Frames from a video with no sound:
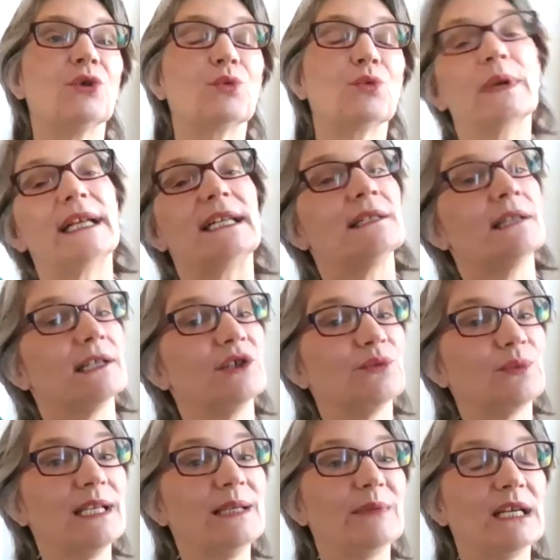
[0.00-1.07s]
written
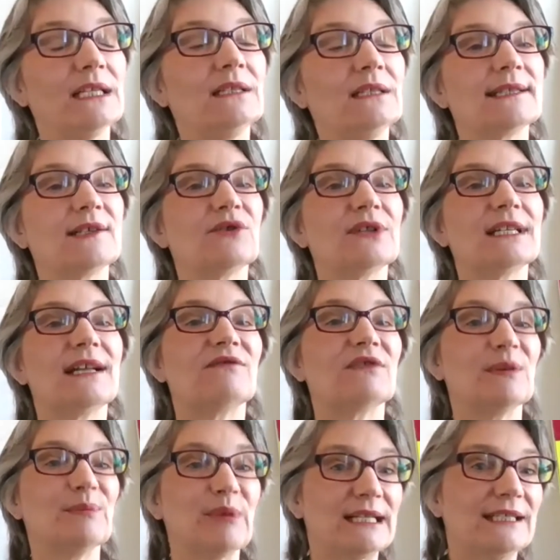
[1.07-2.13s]
agreement so that
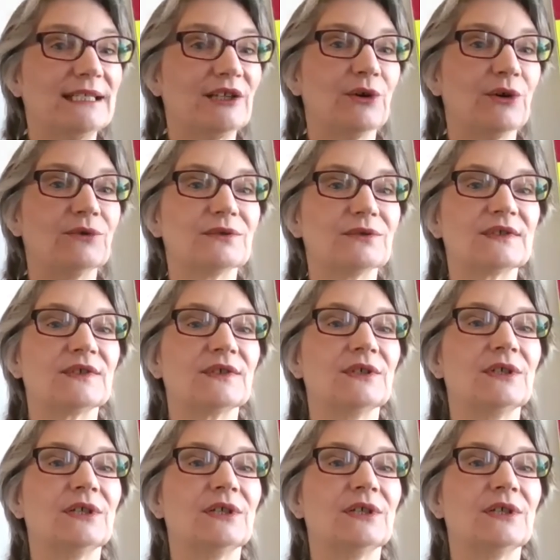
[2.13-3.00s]
everybody knows